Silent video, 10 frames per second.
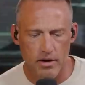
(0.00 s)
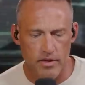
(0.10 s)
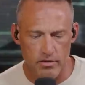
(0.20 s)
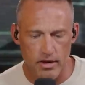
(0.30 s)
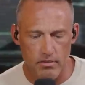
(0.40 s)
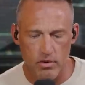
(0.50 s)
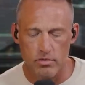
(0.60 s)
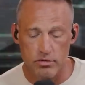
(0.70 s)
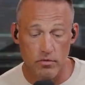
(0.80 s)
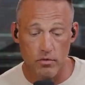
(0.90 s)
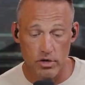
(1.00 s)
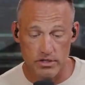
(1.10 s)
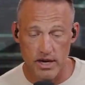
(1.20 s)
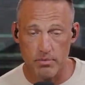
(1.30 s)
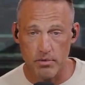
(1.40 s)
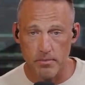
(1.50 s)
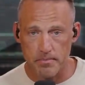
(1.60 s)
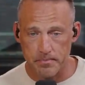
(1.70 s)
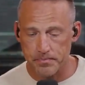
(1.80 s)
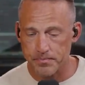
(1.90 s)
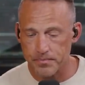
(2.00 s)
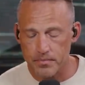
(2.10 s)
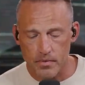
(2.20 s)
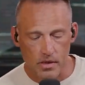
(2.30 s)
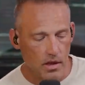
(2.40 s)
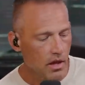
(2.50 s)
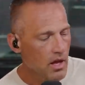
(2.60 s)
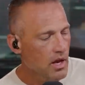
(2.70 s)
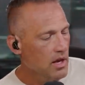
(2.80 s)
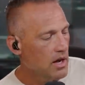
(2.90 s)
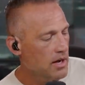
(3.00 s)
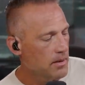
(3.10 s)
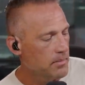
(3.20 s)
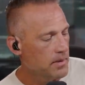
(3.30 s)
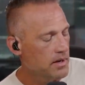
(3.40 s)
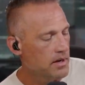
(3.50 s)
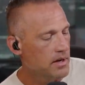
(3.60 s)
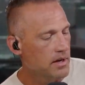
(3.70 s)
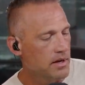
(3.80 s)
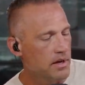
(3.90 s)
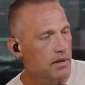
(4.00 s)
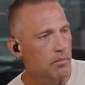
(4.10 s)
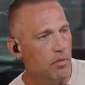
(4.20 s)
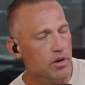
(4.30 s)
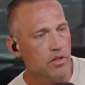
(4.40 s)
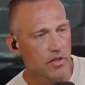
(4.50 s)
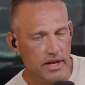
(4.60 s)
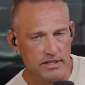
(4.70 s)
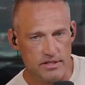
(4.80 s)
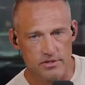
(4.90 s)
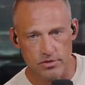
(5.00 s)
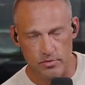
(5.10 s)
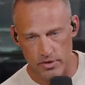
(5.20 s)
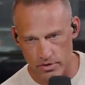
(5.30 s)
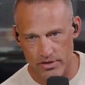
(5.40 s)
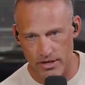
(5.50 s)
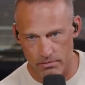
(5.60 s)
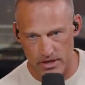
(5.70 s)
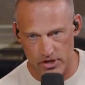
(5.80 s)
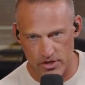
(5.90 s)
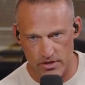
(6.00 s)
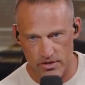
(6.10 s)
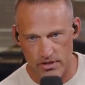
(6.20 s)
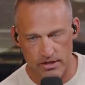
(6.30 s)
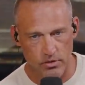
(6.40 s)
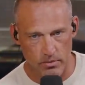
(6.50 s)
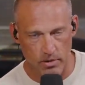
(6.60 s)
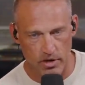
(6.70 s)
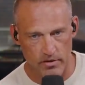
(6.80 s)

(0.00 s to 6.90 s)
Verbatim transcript: do they do that well so for example um, one of the things is to reduce emissions that's only part of